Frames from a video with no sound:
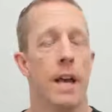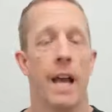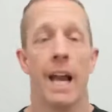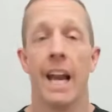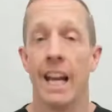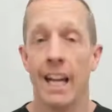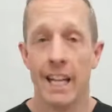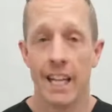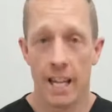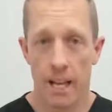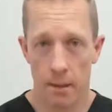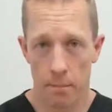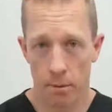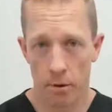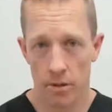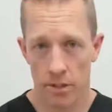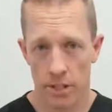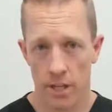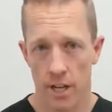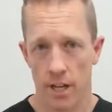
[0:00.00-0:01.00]

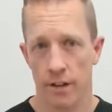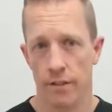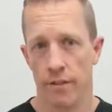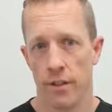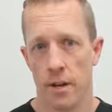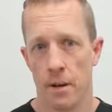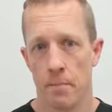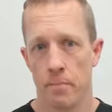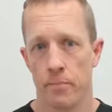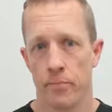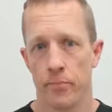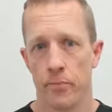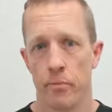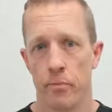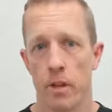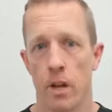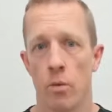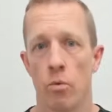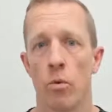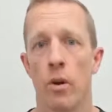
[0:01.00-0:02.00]
88% of them
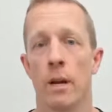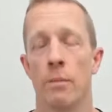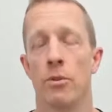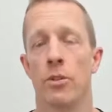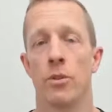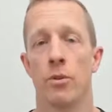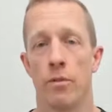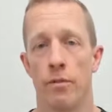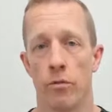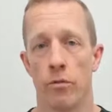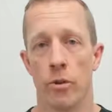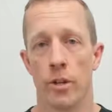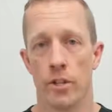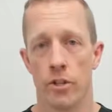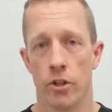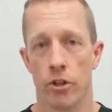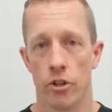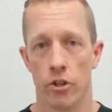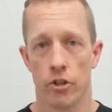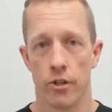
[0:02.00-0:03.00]
were able to avoid
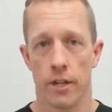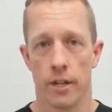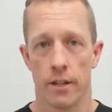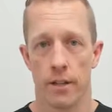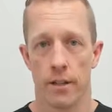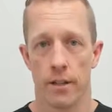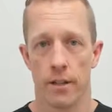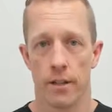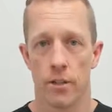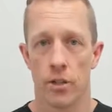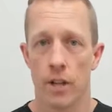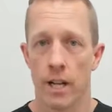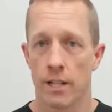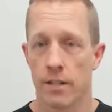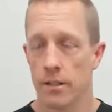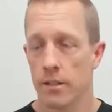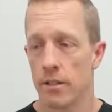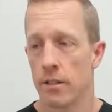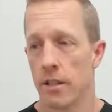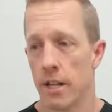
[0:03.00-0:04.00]
surgery. So
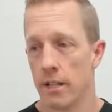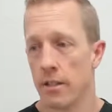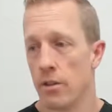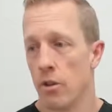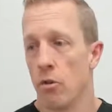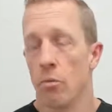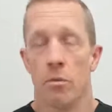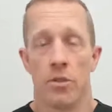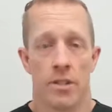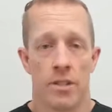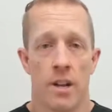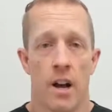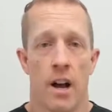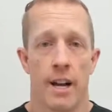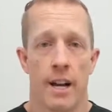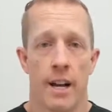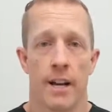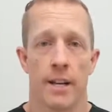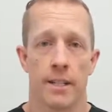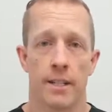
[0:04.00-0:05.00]
that's that's almost
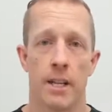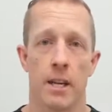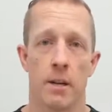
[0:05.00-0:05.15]
nine out of